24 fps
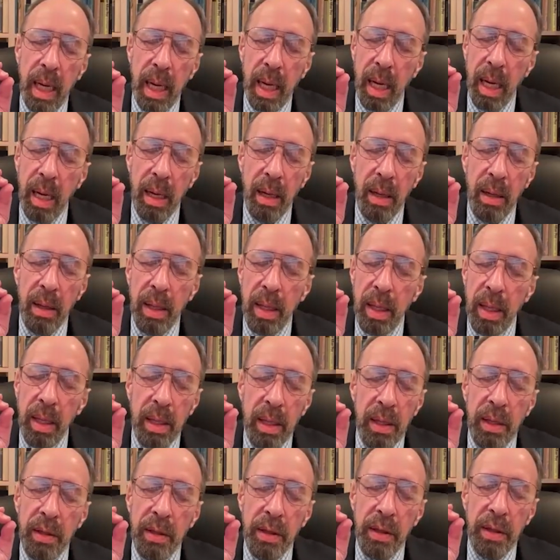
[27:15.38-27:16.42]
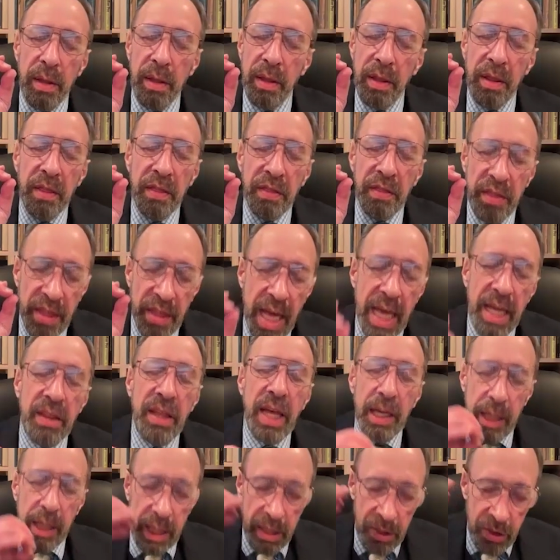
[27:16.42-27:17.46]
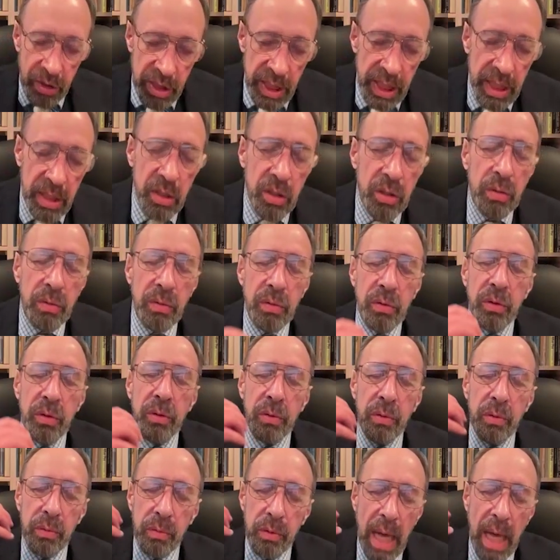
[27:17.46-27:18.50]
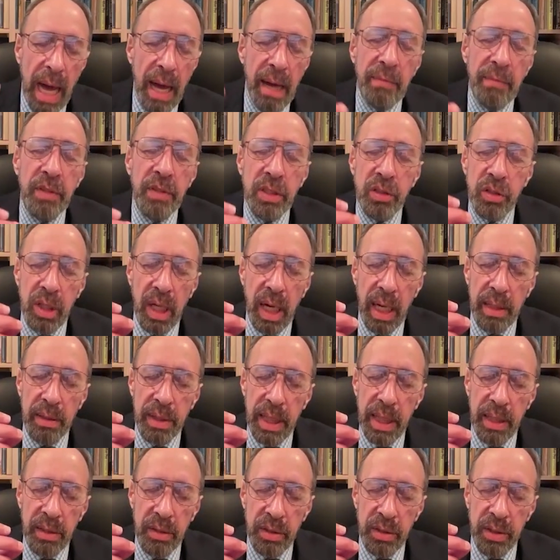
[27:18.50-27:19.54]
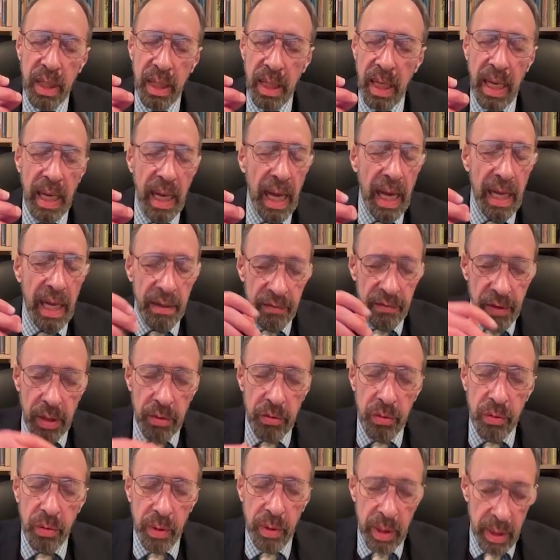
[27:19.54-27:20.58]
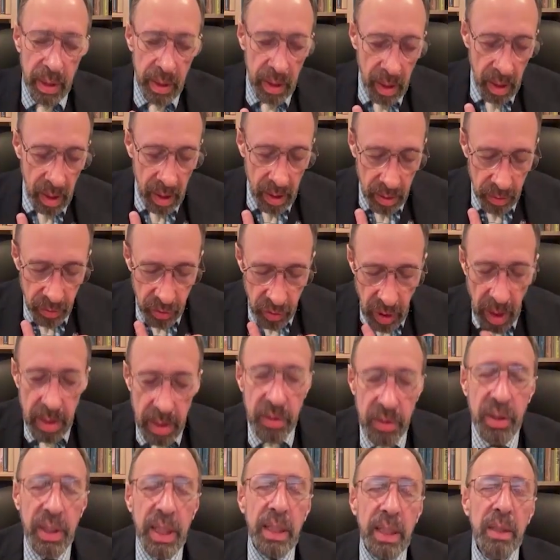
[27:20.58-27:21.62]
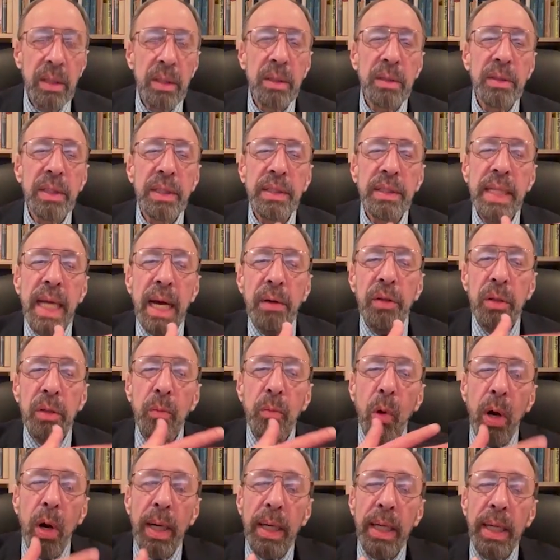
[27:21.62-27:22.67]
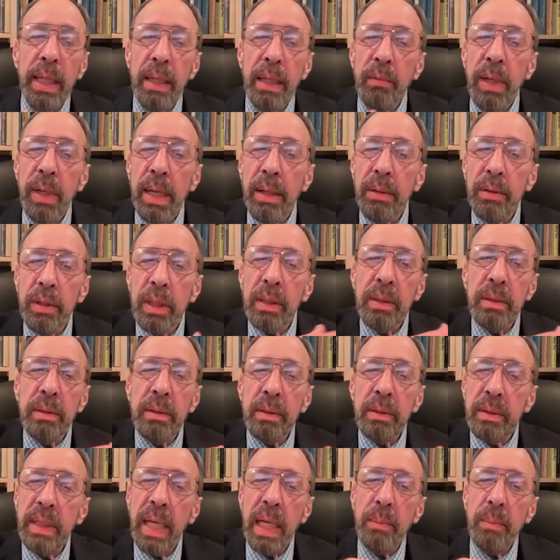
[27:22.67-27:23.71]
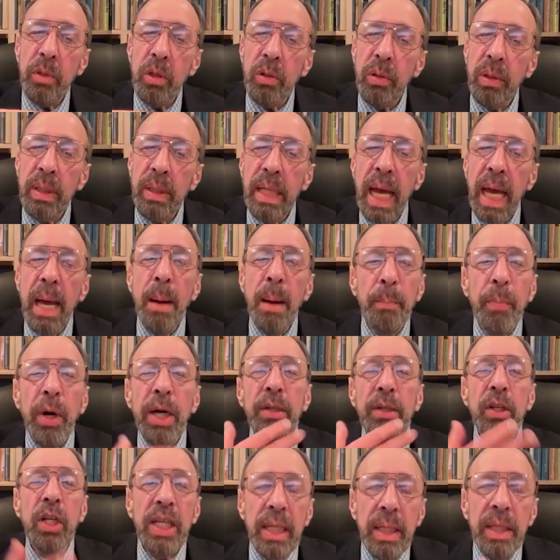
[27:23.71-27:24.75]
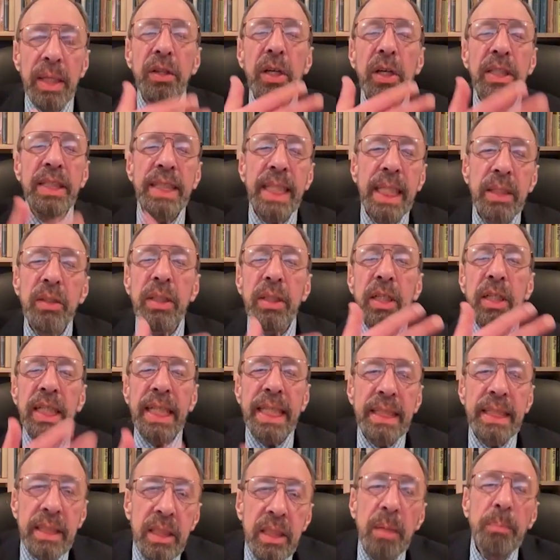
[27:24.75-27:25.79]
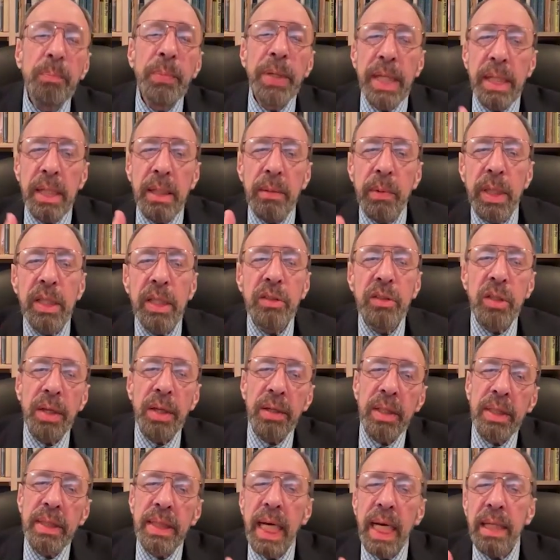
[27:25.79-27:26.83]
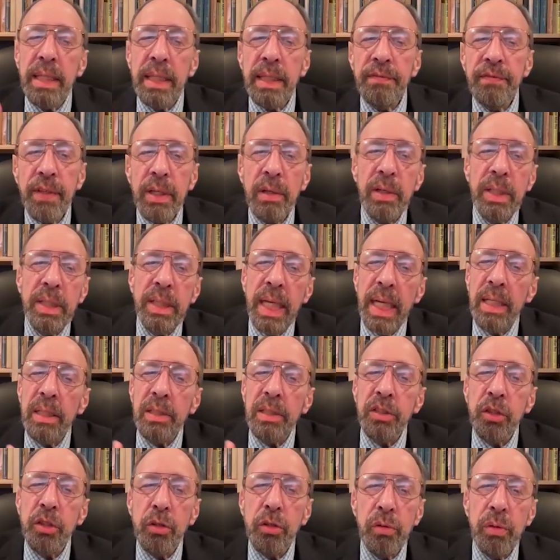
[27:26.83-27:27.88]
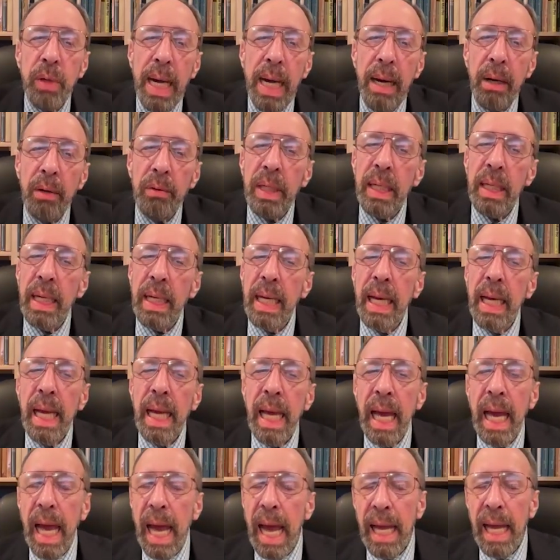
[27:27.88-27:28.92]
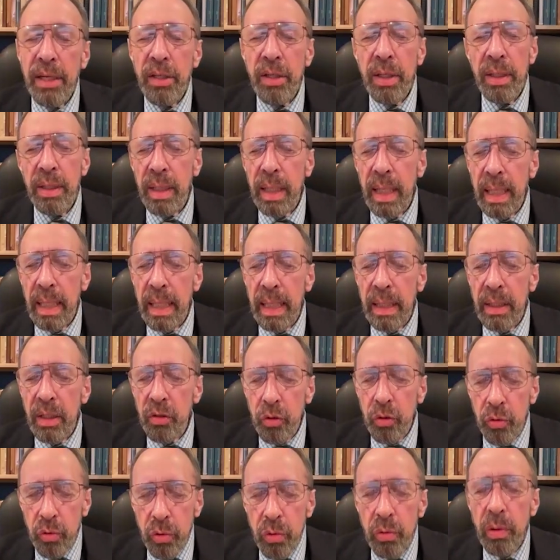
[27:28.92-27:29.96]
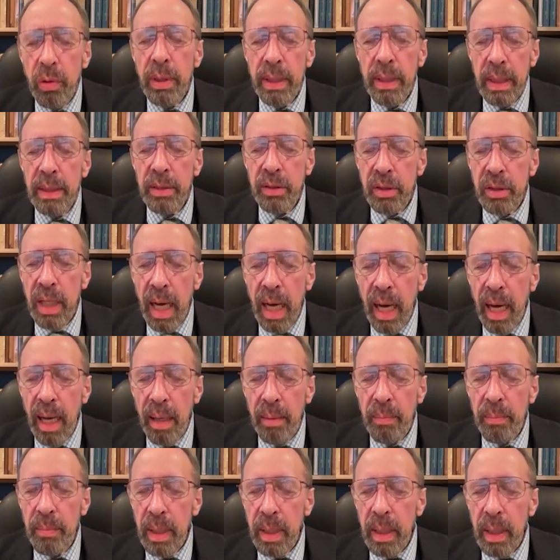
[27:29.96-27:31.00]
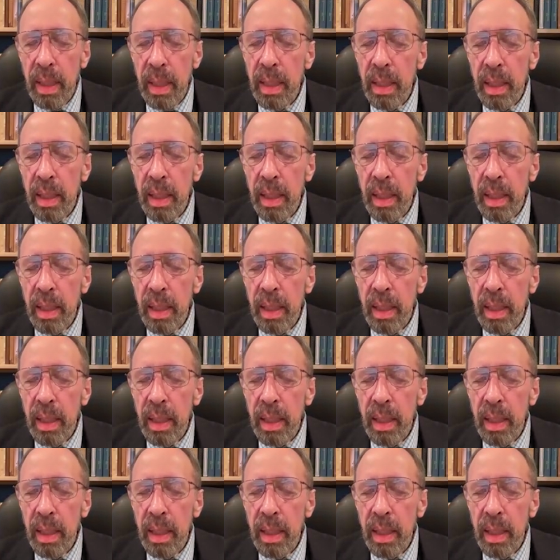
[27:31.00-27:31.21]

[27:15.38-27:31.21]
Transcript: uh, they continued to have this contest, and eventually John is healed, and now they're walking around the neighborhood, but they're competing with each other, telling fairy tales throughout. And during this time,